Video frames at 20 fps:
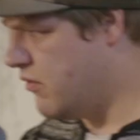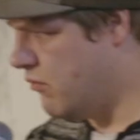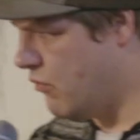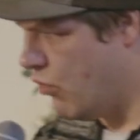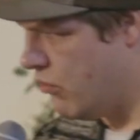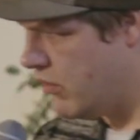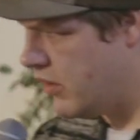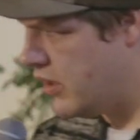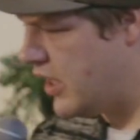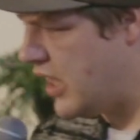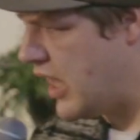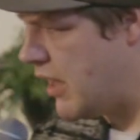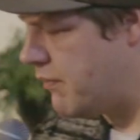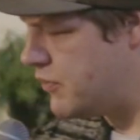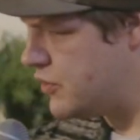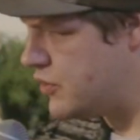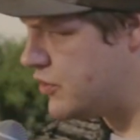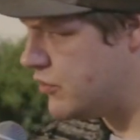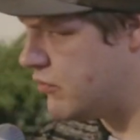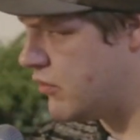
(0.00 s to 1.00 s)
The more I
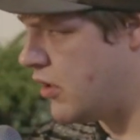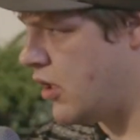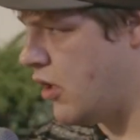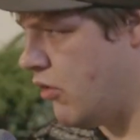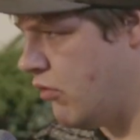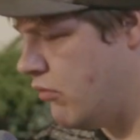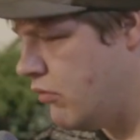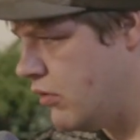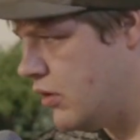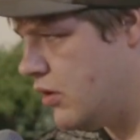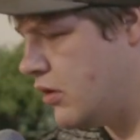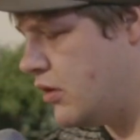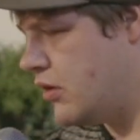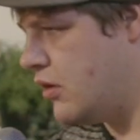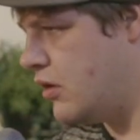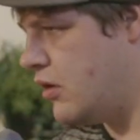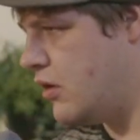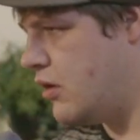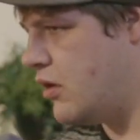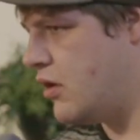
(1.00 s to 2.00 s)
happen to grow,
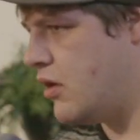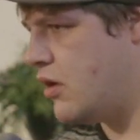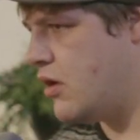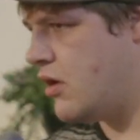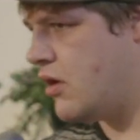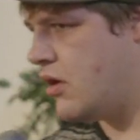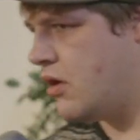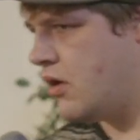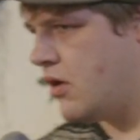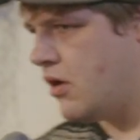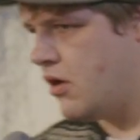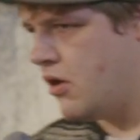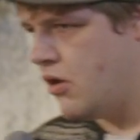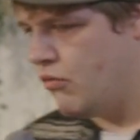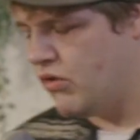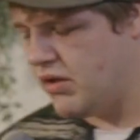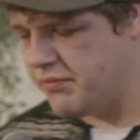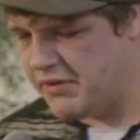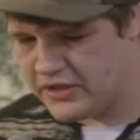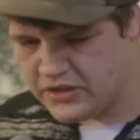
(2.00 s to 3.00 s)

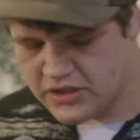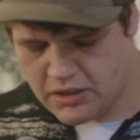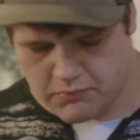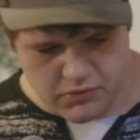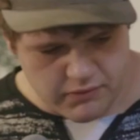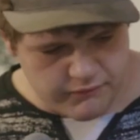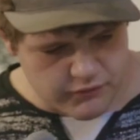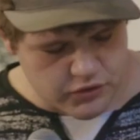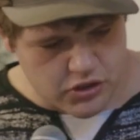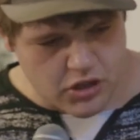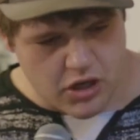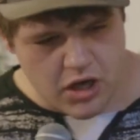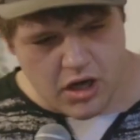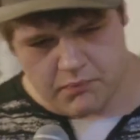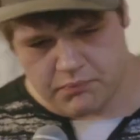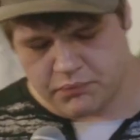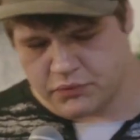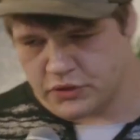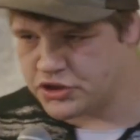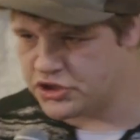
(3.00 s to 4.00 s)
I made a number of
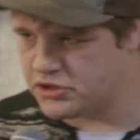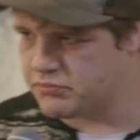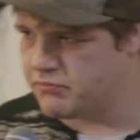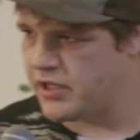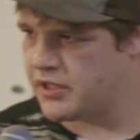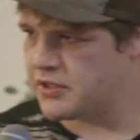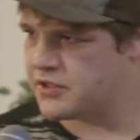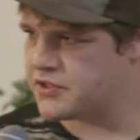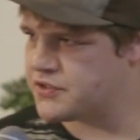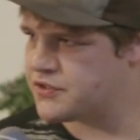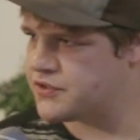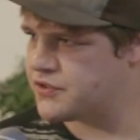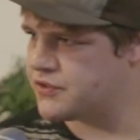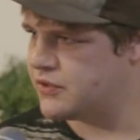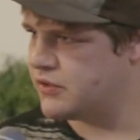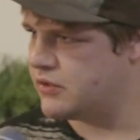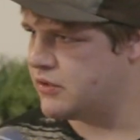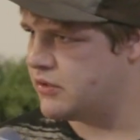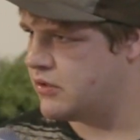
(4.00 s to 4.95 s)
accomplishments.